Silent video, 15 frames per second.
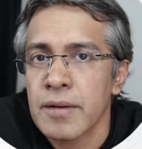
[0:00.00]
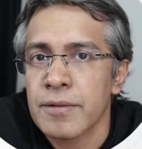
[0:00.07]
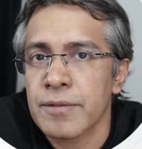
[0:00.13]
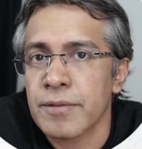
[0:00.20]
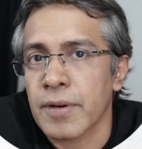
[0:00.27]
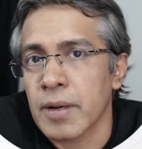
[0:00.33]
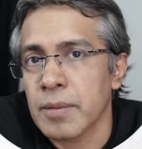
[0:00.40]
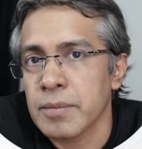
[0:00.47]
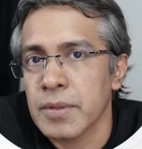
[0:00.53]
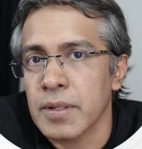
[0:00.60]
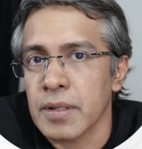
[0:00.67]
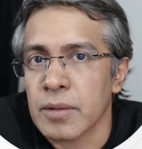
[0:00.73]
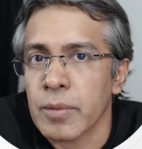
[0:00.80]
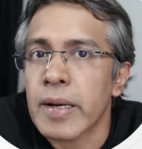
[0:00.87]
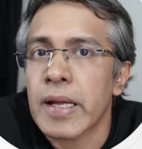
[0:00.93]
from
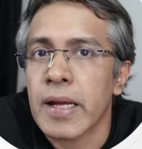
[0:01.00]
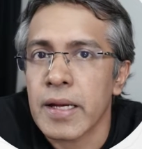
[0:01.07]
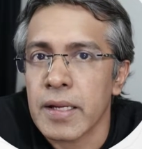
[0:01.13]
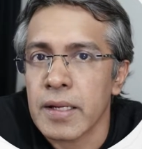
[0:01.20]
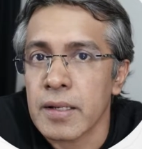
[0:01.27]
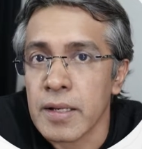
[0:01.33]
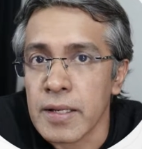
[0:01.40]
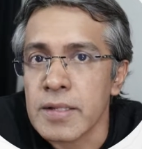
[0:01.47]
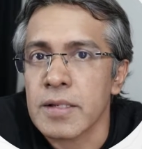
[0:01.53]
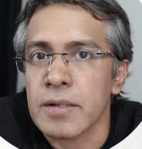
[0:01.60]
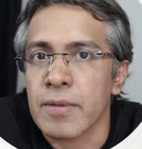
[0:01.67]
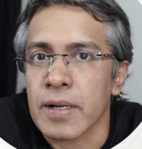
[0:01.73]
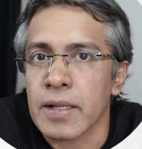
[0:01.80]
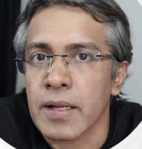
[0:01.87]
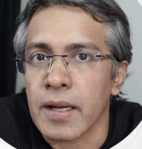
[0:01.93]
the 2018 Greece
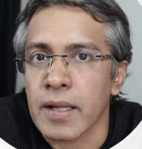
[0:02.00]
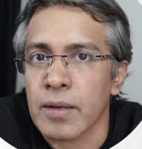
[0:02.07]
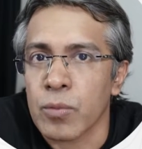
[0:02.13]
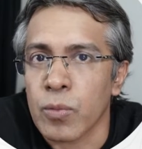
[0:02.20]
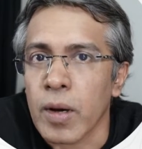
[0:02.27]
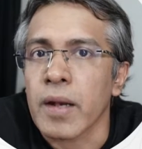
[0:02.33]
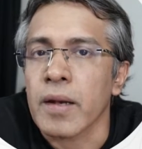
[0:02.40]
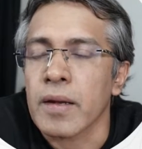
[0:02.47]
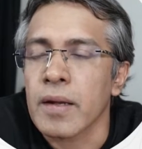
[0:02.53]
event that I won.